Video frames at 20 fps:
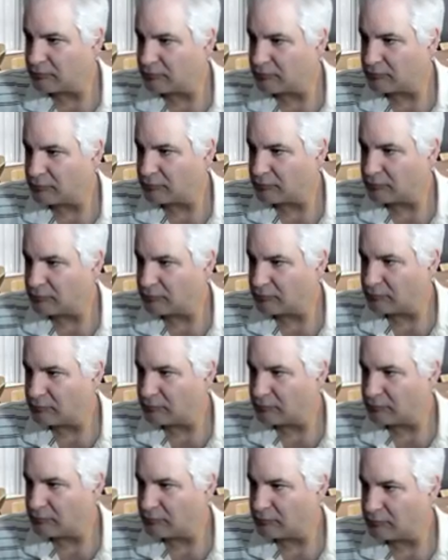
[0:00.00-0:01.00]

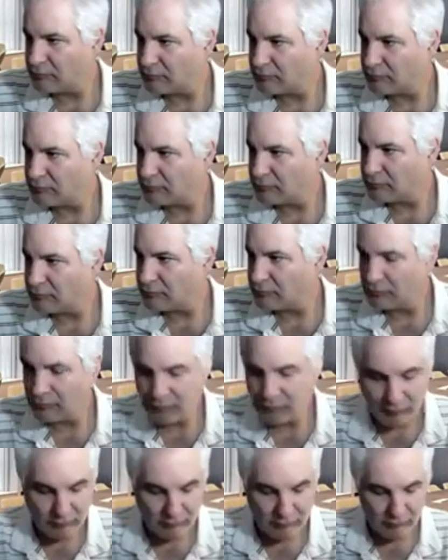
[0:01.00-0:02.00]

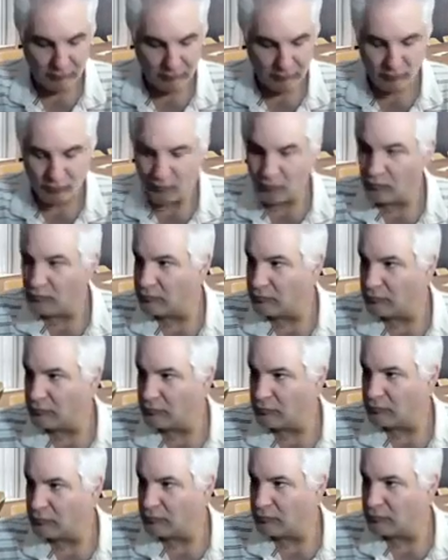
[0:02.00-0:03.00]

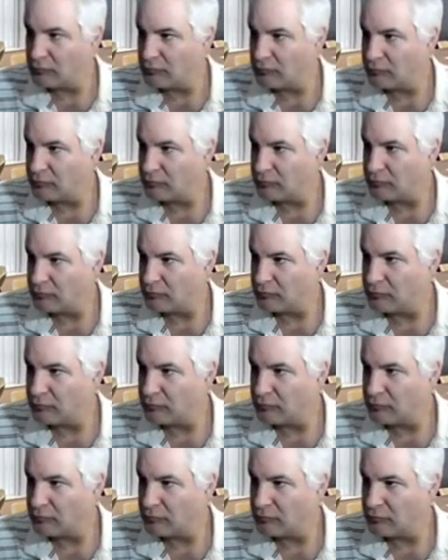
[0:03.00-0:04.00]

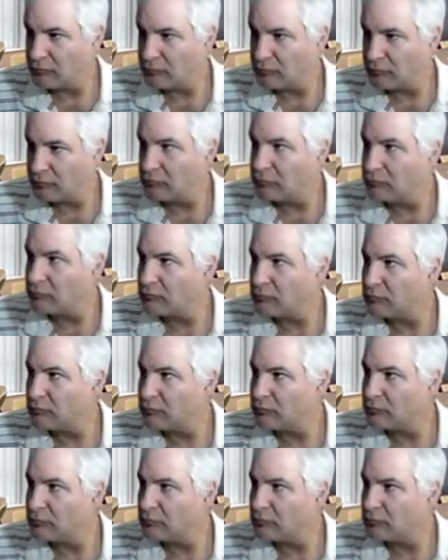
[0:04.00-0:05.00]

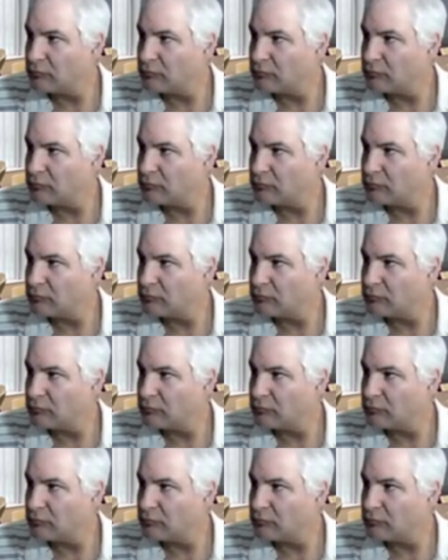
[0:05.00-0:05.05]
The person shown says nothing.